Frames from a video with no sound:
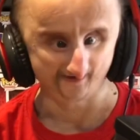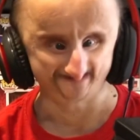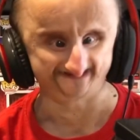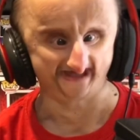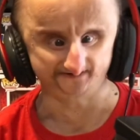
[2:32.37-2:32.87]

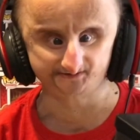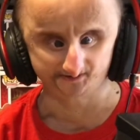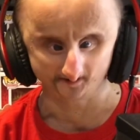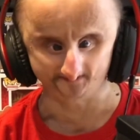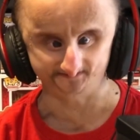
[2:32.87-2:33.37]
like that
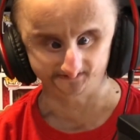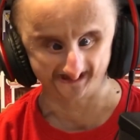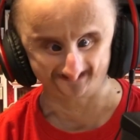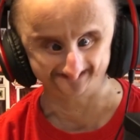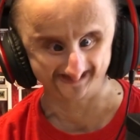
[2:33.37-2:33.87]
shirt
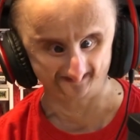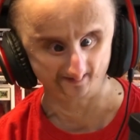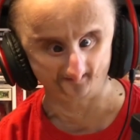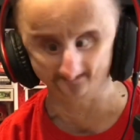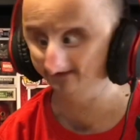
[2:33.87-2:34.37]
Jack got
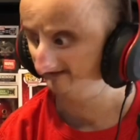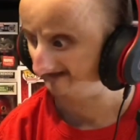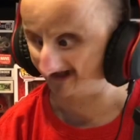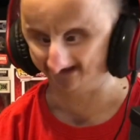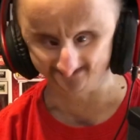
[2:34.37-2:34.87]
on.
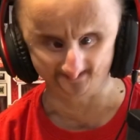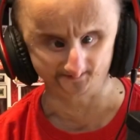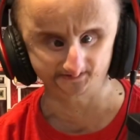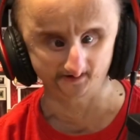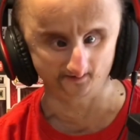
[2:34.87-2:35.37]
I need a
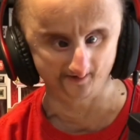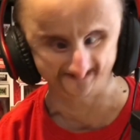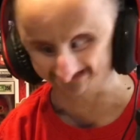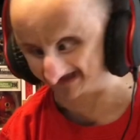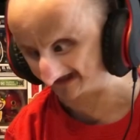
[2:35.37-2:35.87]
shirt
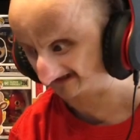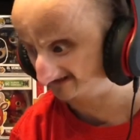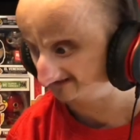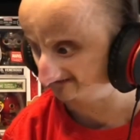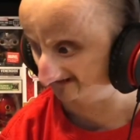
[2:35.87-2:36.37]
like that.
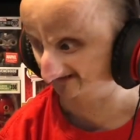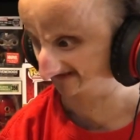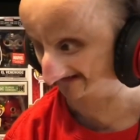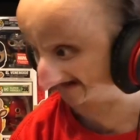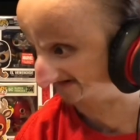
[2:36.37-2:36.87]
That's
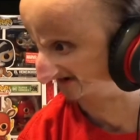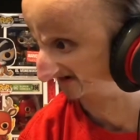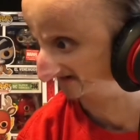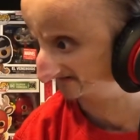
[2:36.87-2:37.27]
nice.